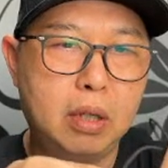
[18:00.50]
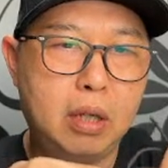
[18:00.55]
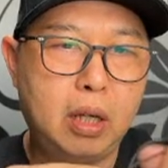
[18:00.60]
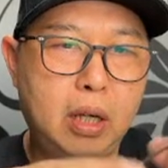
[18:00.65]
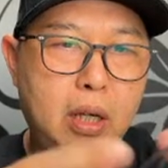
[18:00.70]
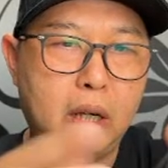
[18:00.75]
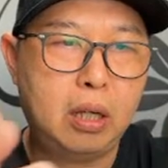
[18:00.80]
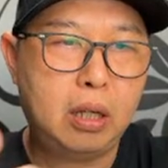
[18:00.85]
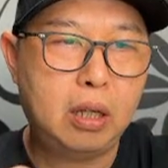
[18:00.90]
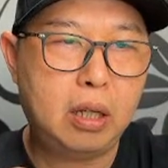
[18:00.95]

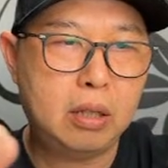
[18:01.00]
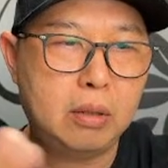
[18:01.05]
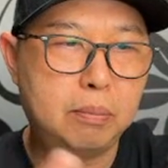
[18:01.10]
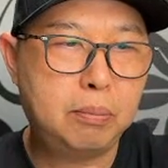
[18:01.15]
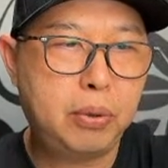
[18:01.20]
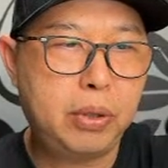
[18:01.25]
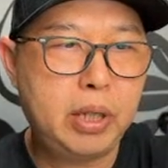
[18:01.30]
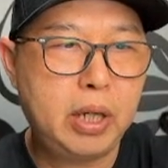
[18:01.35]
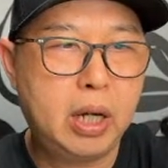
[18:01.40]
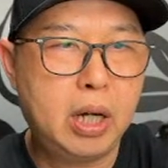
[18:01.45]
and it's
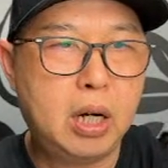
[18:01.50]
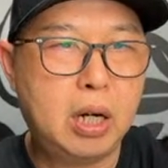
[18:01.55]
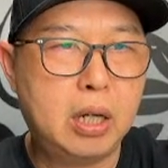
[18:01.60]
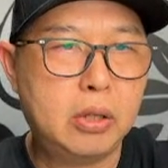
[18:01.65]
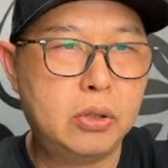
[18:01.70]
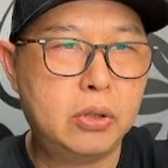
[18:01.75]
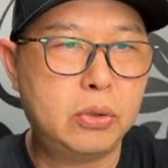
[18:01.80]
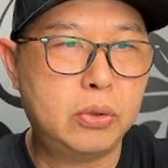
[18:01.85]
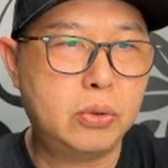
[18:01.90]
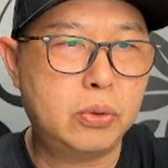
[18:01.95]
pretty
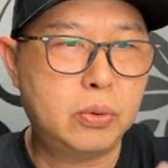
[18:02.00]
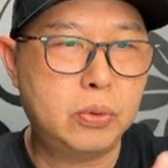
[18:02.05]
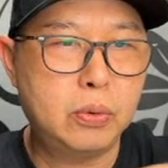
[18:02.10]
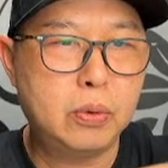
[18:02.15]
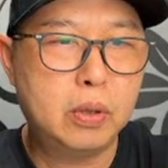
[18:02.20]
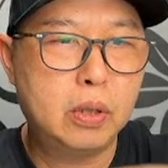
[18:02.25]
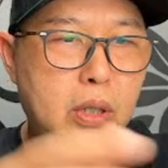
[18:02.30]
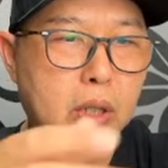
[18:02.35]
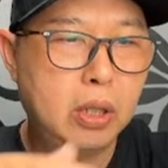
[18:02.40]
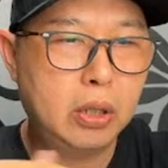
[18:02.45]
hard
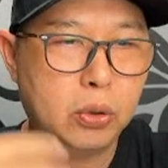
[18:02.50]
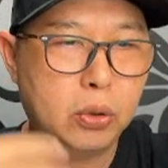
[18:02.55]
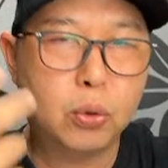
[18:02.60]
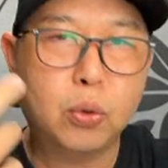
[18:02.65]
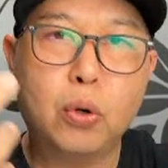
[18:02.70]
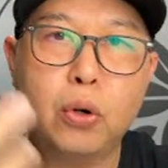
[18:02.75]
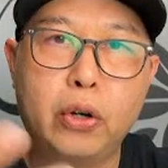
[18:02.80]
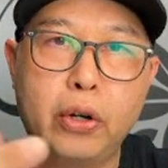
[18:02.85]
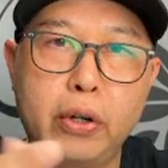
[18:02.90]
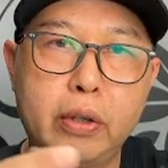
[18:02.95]
to
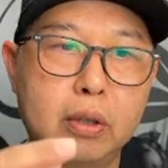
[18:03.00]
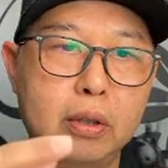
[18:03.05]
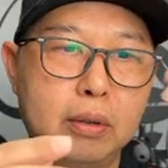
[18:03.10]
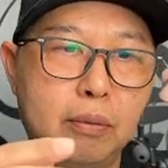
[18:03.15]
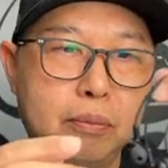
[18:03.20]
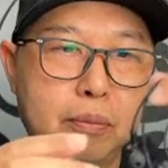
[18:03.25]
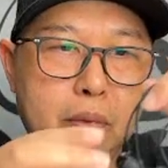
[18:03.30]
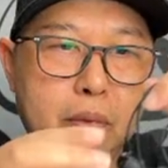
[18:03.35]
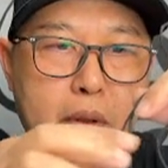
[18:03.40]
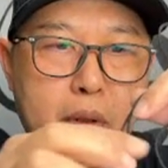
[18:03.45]
coil,
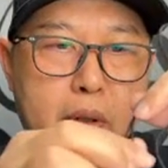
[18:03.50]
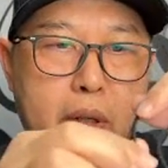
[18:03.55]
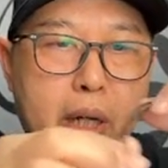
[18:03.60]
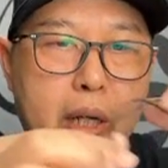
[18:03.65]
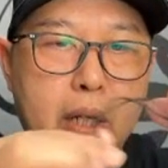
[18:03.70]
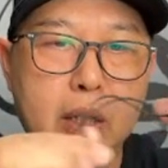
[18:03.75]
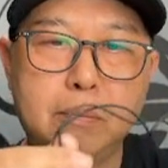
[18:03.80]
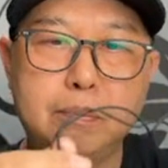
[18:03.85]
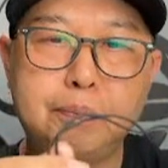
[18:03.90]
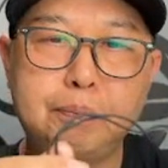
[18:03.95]
all
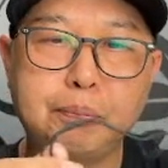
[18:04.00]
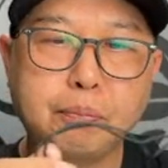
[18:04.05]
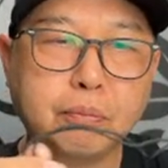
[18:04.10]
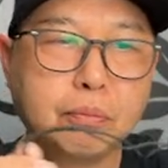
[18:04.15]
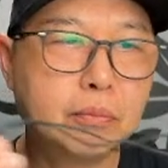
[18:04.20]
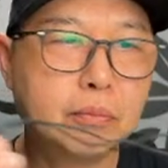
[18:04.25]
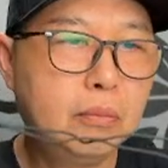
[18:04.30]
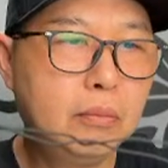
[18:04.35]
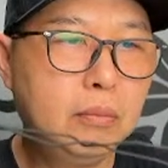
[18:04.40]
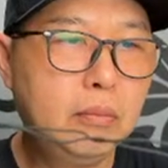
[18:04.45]
right,
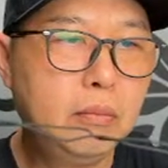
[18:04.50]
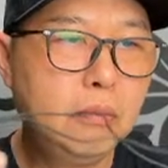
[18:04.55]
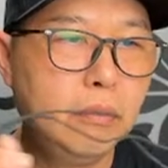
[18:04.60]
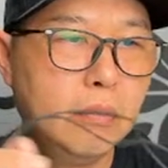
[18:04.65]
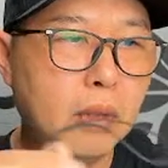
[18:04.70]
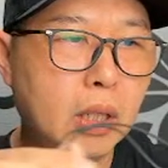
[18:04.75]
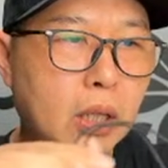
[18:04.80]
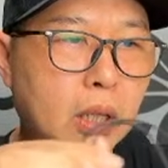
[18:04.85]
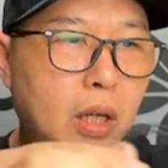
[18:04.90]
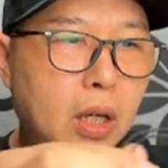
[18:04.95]

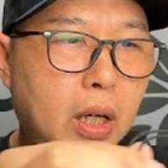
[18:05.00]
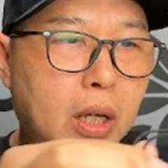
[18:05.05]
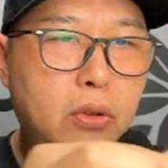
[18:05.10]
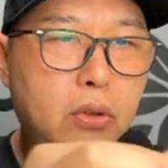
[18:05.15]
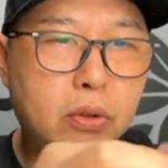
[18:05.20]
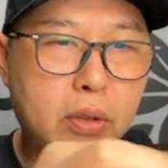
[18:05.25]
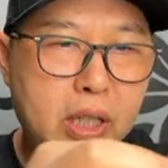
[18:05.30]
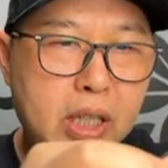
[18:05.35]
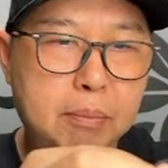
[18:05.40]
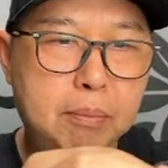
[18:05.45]
and
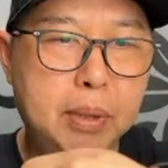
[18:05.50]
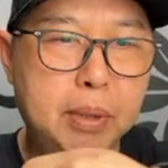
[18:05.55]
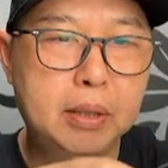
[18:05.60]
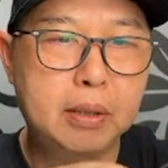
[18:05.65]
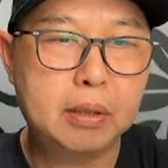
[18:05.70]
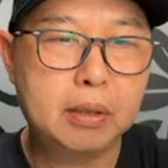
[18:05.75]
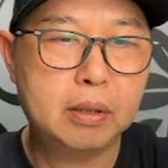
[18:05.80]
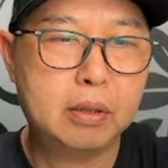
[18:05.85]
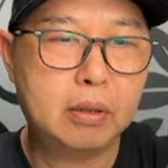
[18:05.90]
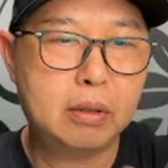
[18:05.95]
to keep,
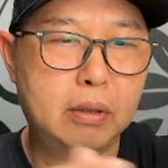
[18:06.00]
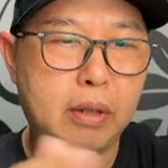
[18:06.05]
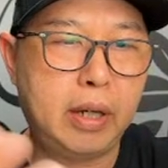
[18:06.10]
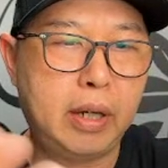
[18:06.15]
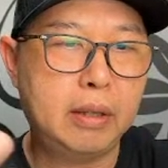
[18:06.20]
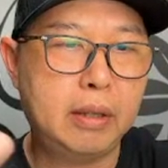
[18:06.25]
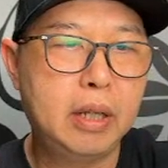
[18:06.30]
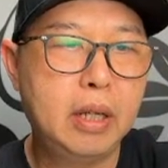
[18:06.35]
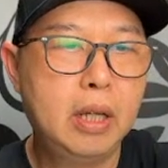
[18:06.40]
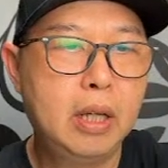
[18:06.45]

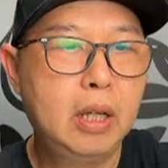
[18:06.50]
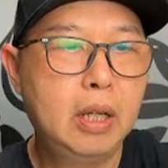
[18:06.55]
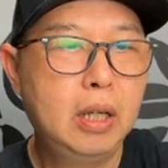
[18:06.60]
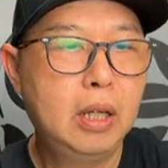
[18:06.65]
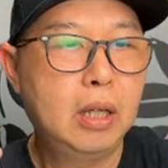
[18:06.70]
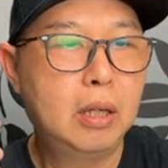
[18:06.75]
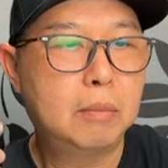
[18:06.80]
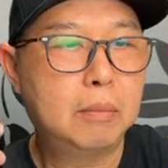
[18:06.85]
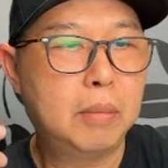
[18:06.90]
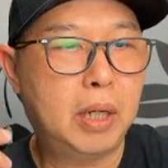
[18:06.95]
right?
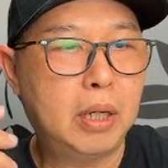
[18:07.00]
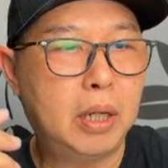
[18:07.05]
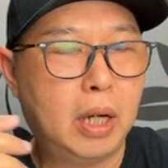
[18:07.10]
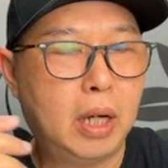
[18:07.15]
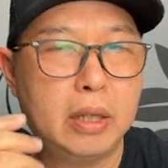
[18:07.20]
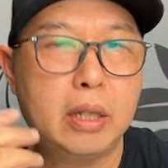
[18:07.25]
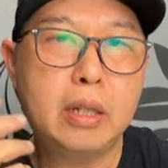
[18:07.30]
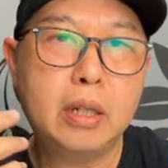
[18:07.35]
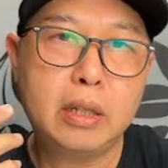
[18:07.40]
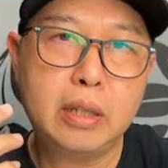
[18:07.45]
But
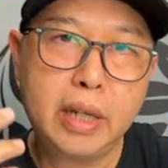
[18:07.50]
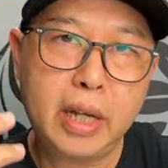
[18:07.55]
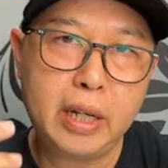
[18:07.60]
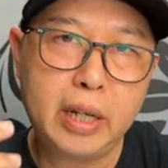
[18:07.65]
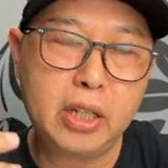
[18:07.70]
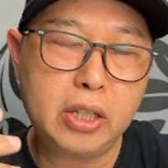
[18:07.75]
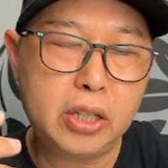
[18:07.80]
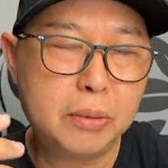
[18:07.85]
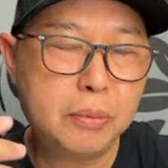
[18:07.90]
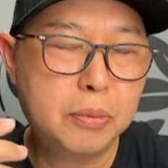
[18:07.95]
other than
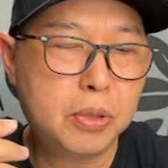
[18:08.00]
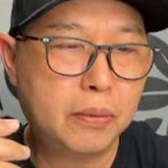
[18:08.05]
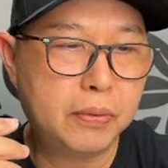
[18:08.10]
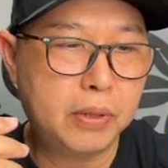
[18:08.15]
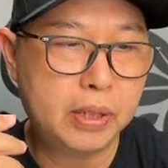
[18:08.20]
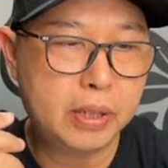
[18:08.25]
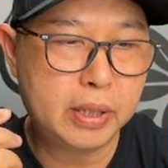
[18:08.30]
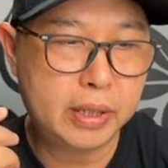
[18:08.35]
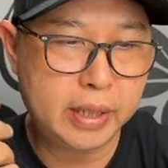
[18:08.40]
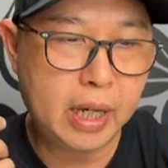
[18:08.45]
that, in terms of
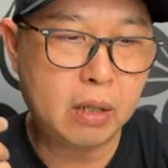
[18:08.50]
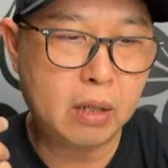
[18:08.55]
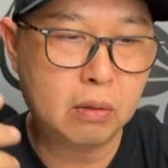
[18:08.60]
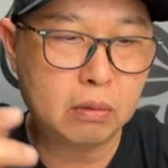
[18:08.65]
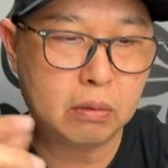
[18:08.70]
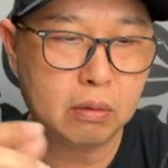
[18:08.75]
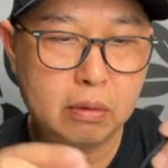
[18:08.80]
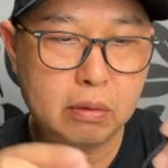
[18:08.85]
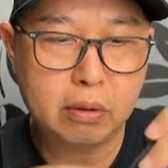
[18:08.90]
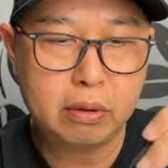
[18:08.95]
the
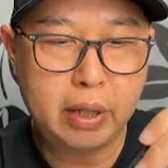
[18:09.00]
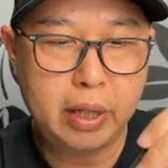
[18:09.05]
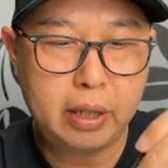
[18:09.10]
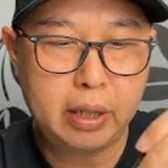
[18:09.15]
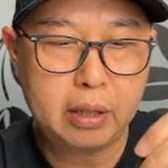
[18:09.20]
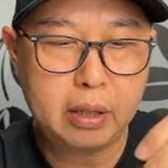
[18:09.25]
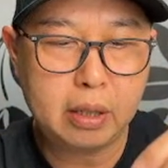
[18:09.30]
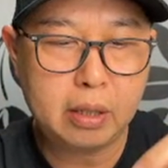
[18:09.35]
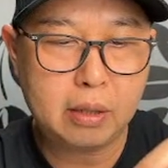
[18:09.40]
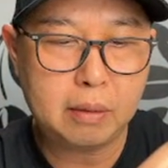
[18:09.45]
sound, all
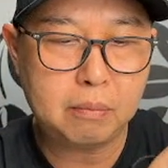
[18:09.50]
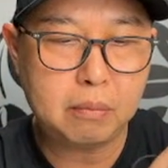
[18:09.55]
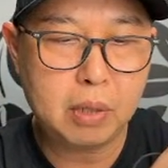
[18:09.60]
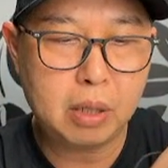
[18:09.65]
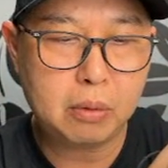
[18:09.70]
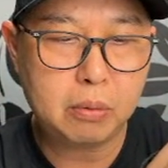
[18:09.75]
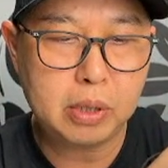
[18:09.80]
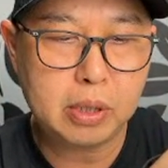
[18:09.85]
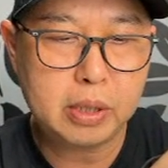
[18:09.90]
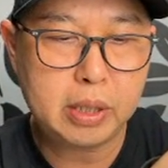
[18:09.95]
right,
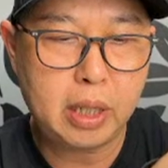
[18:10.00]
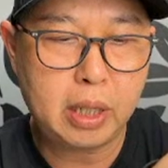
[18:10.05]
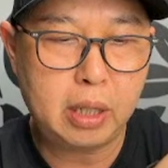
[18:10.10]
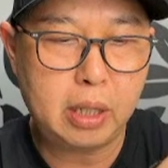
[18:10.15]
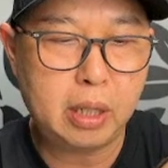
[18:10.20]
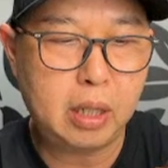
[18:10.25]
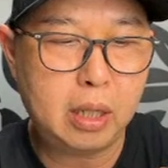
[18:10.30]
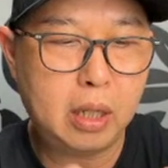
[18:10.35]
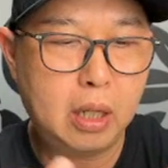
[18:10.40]
I would say